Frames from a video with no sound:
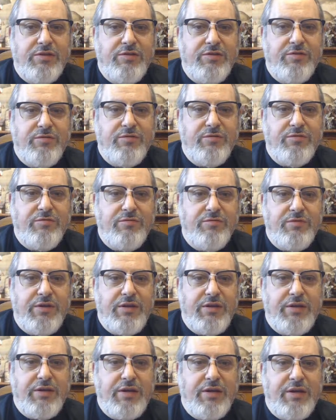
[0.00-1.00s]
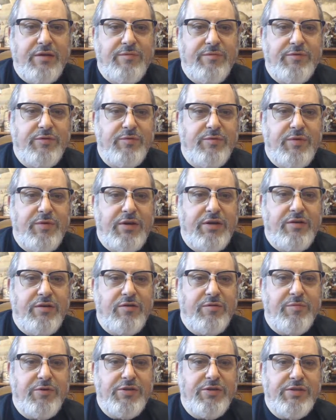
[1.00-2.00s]
do a recap. So we got an
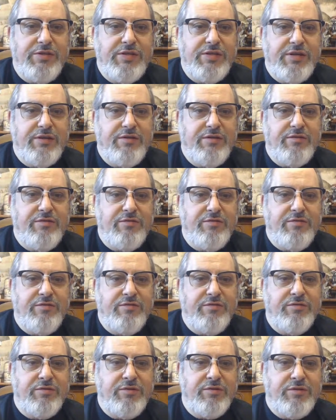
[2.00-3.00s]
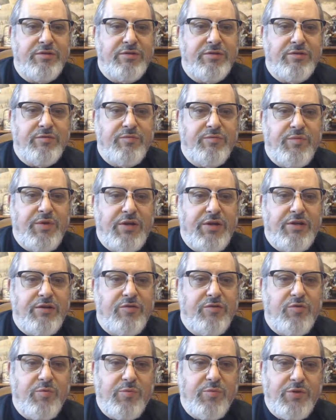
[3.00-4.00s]
armored sentinel. We got a
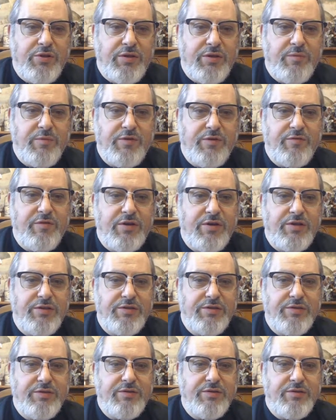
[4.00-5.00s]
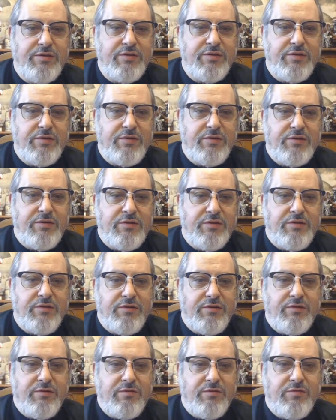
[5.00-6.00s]
normal Lehman Russ.
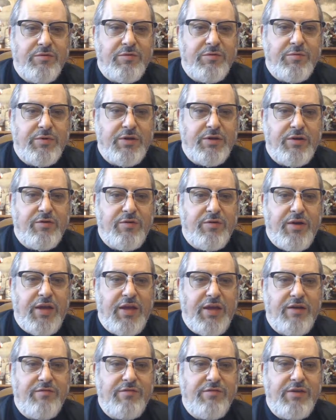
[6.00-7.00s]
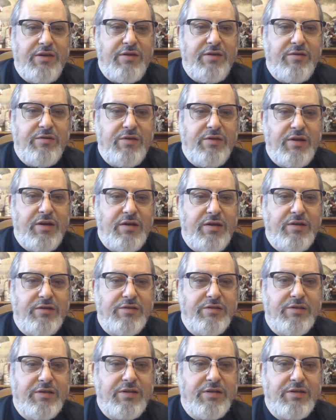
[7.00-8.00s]
Do I want to go heavy?
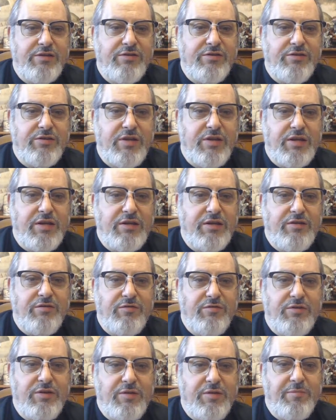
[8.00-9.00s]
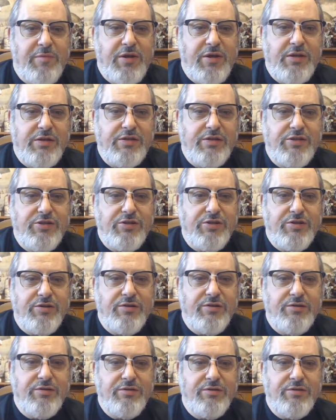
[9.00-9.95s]
Because I could do a demolisher,